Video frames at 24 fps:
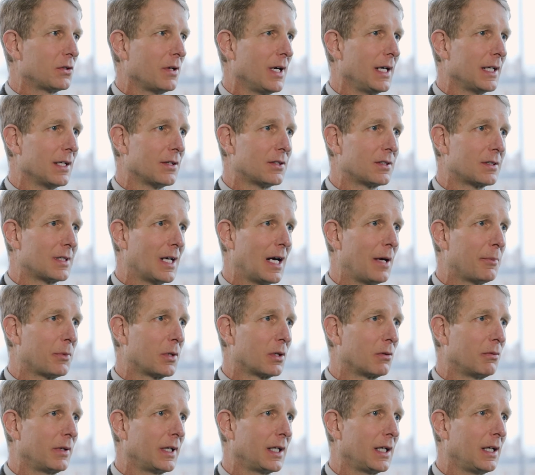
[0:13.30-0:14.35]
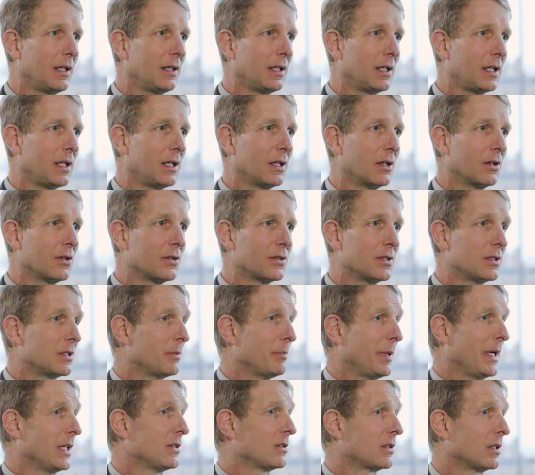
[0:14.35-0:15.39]
try to stop the ringing in the ears, it
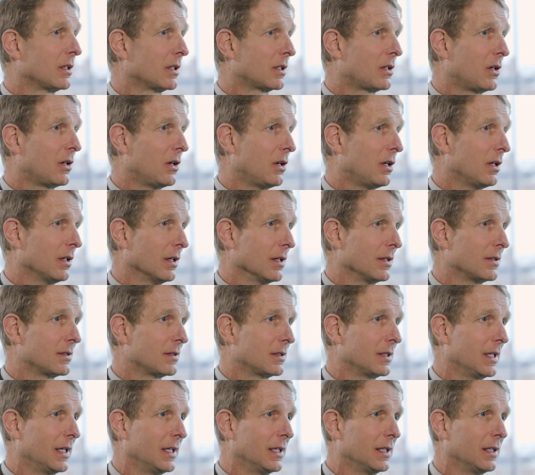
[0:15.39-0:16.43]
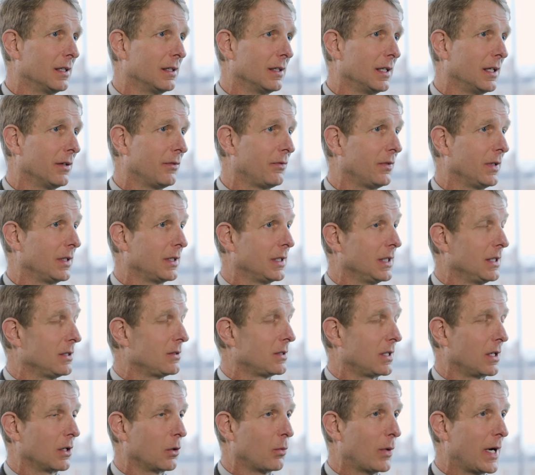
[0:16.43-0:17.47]
depends on the cause. Uh, if it
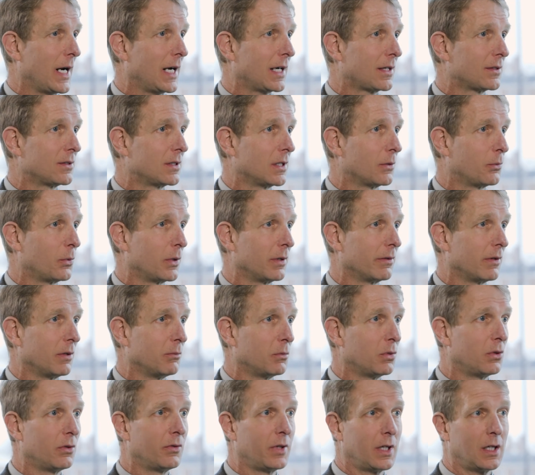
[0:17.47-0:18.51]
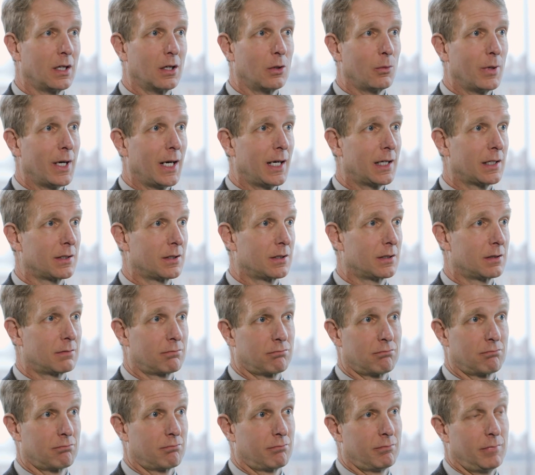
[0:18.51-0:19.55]
is earwax, if we remove the earwax,
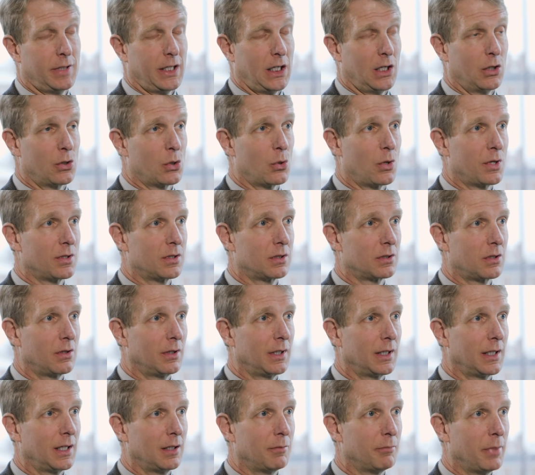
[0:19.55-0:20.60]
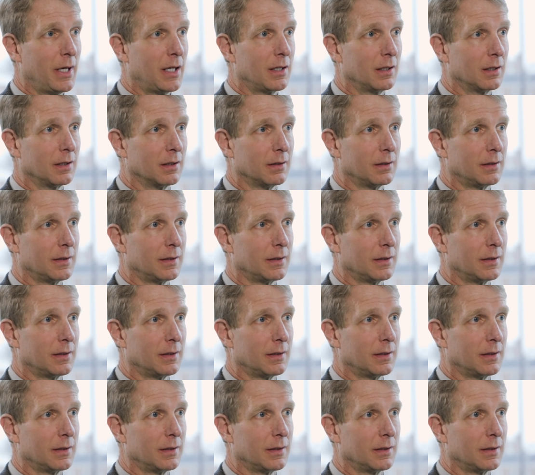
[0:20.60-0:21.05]
the ear noises are going to get better.